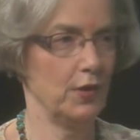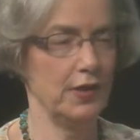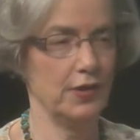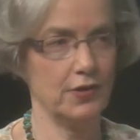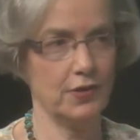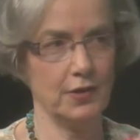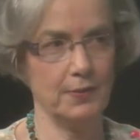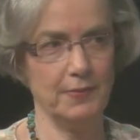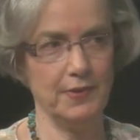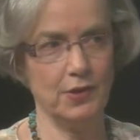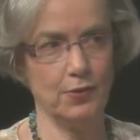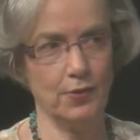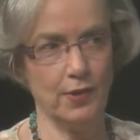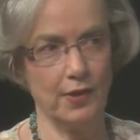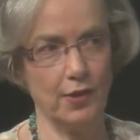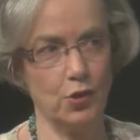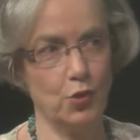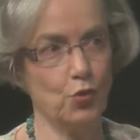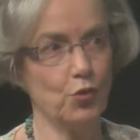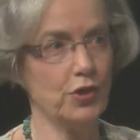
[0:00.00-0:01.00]
He's going to be
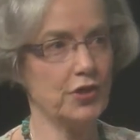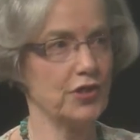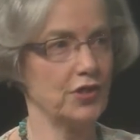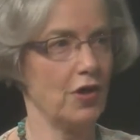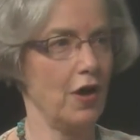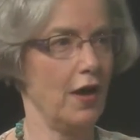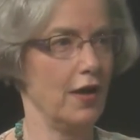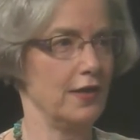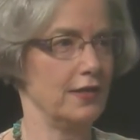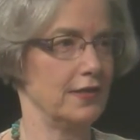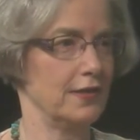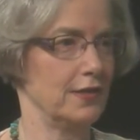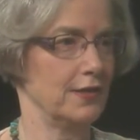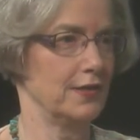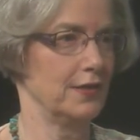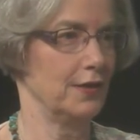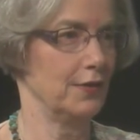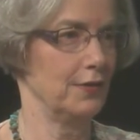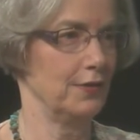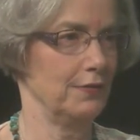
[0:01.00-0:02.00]
doing the Norse gods
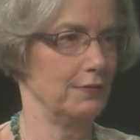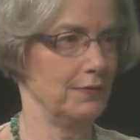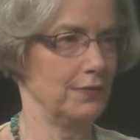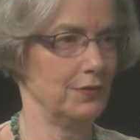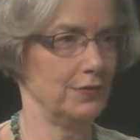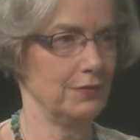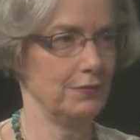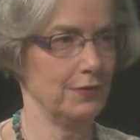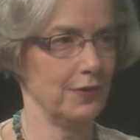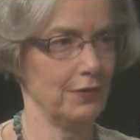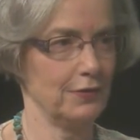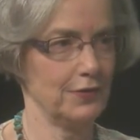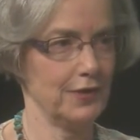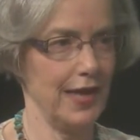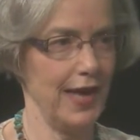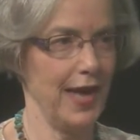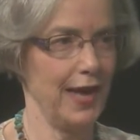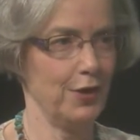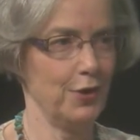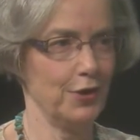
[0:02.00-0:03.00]
instead of,
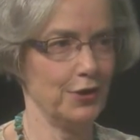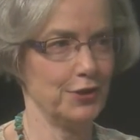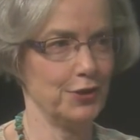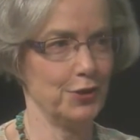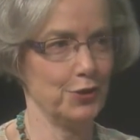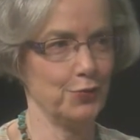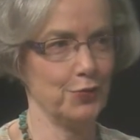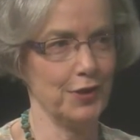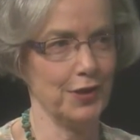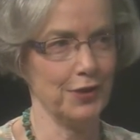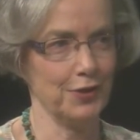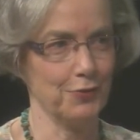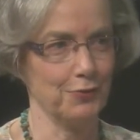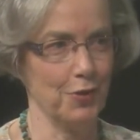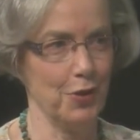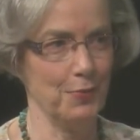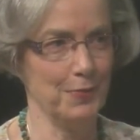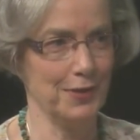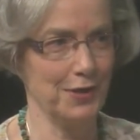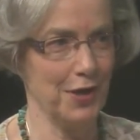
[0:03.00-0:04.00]
to add on to the Greek and the
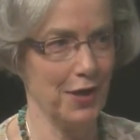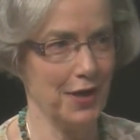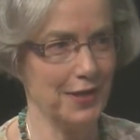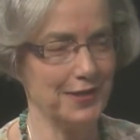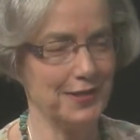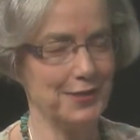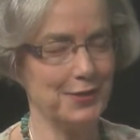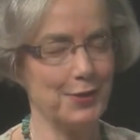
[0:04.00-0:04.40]
Roman gods.